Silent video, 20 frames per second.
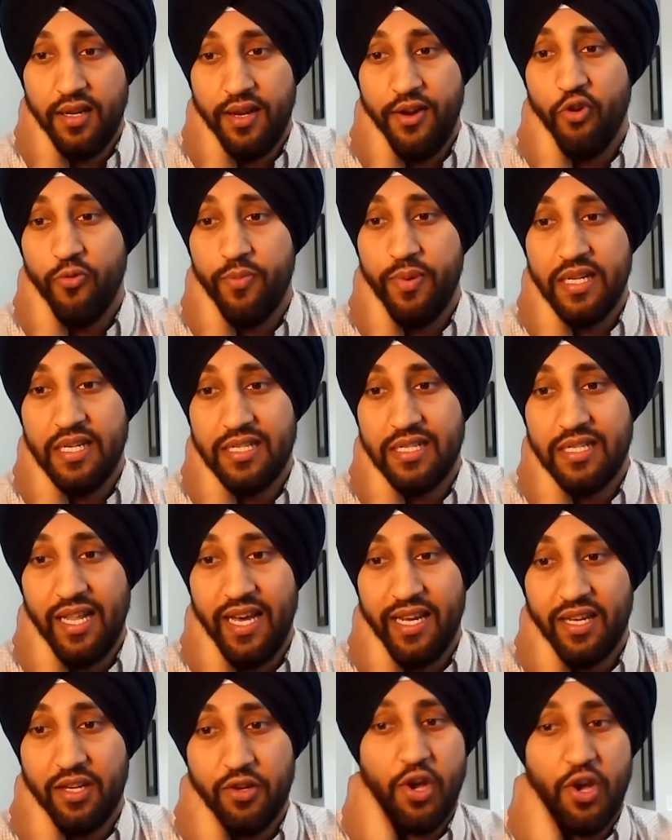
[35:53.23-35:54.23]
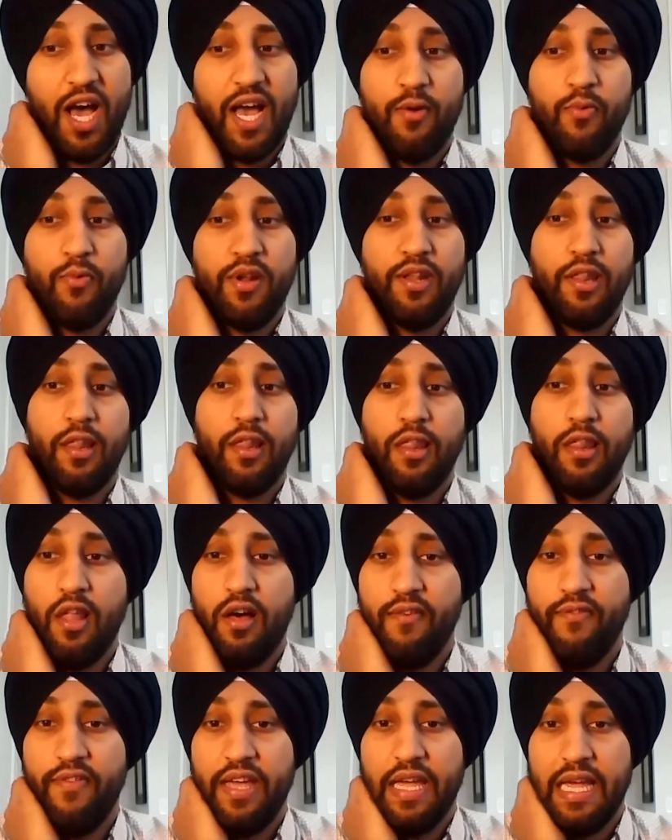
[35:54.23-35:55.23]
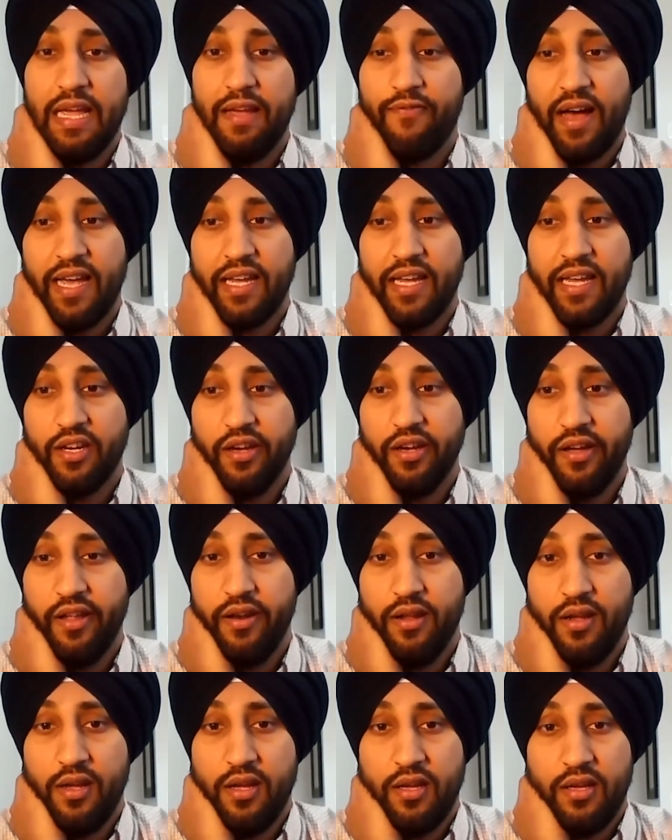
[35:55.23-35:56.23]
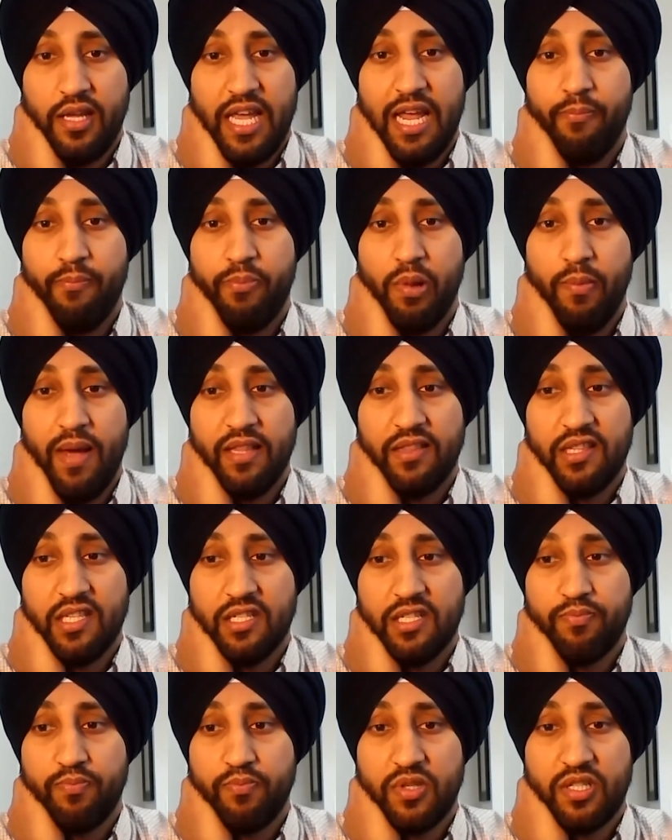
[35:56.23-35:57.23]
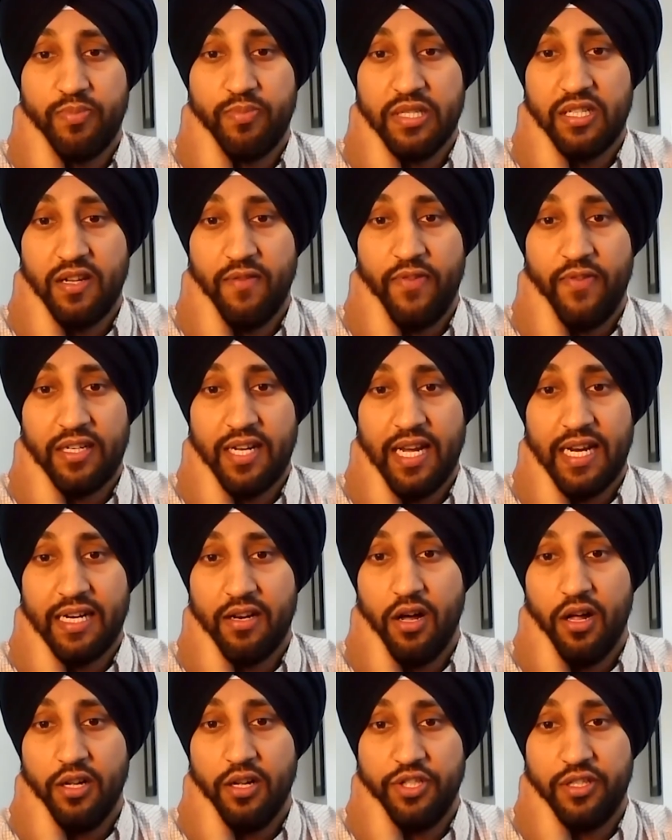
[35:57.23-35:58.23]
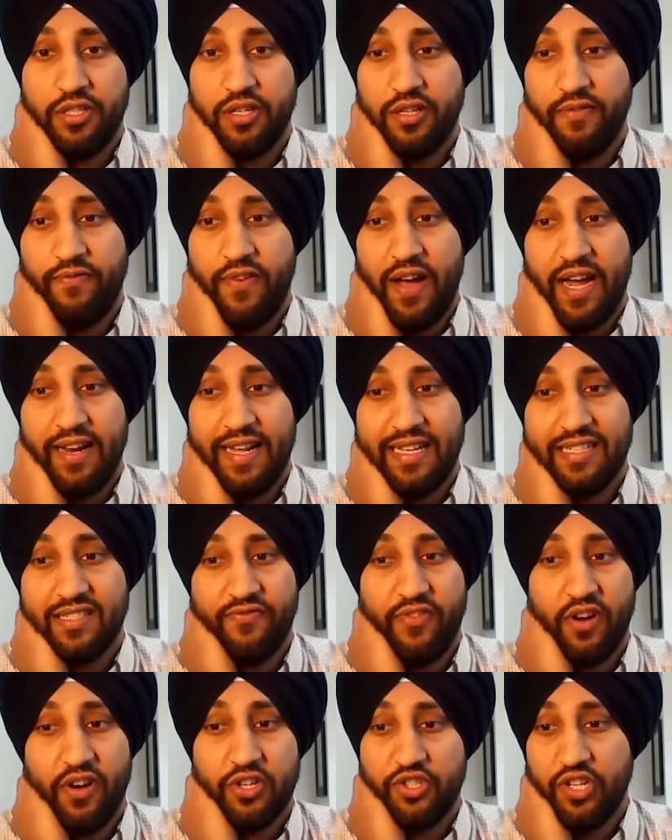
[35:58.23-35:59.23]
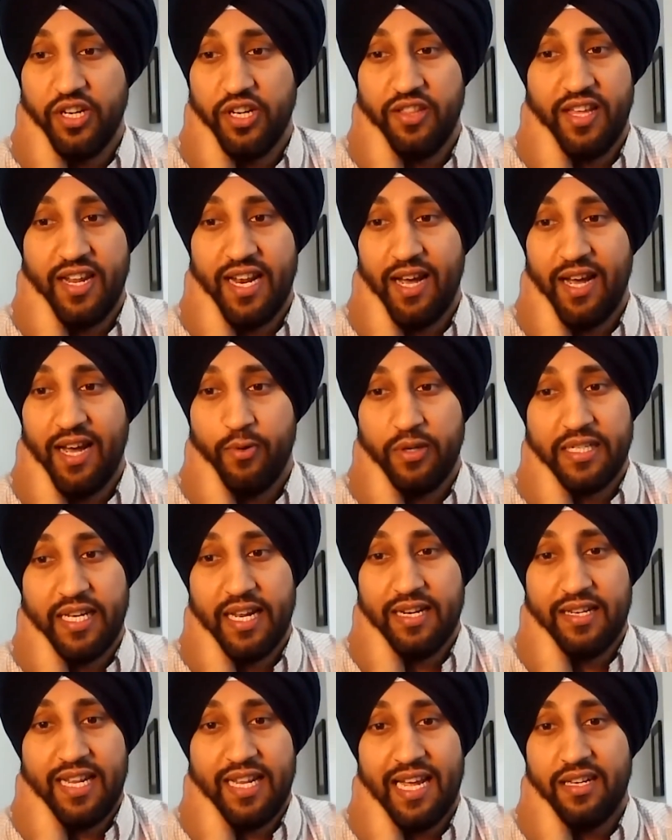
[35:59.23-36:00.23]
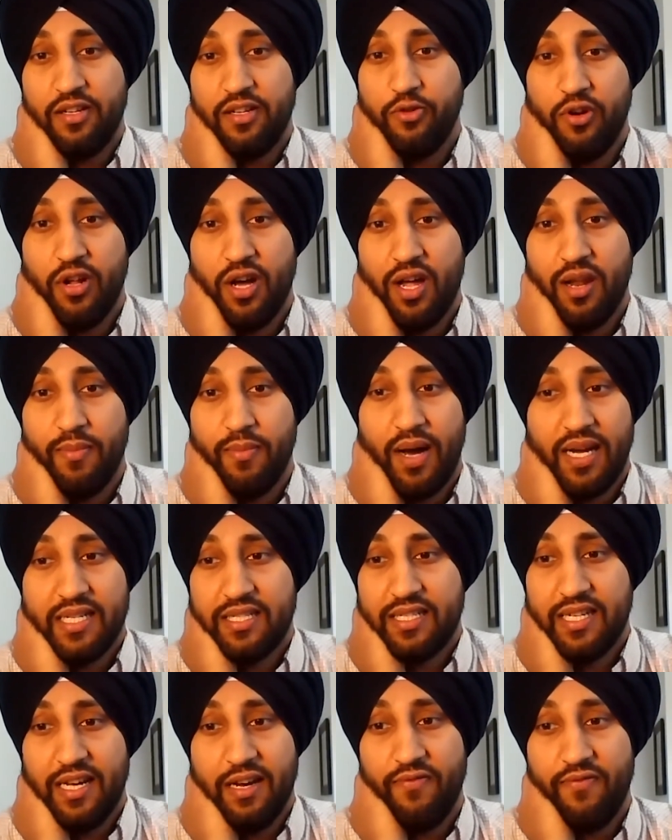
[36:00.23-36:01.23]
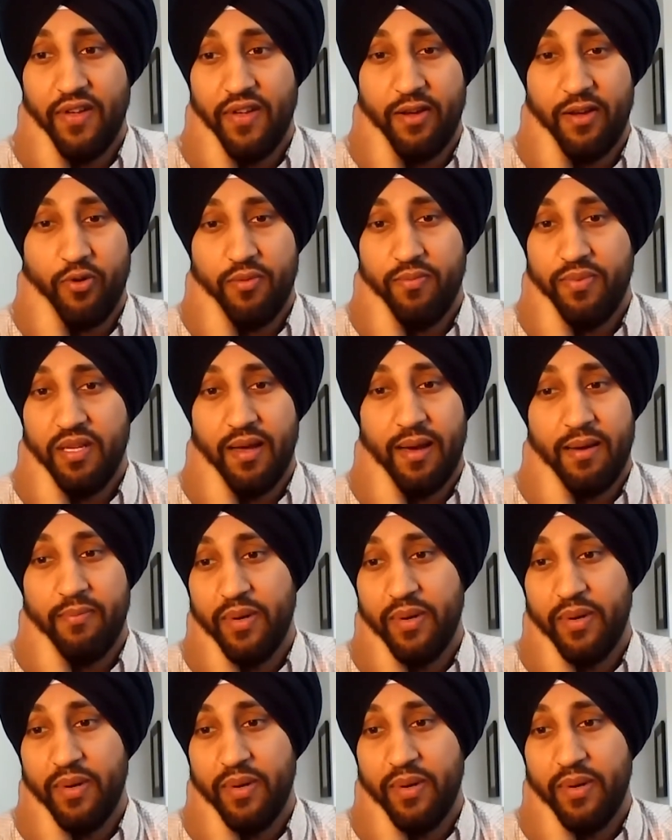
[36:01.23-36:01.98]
Nobody's like, I would love it if I could implement this specific technology to the finance function, and then I would get it tattooed on myself and it would be my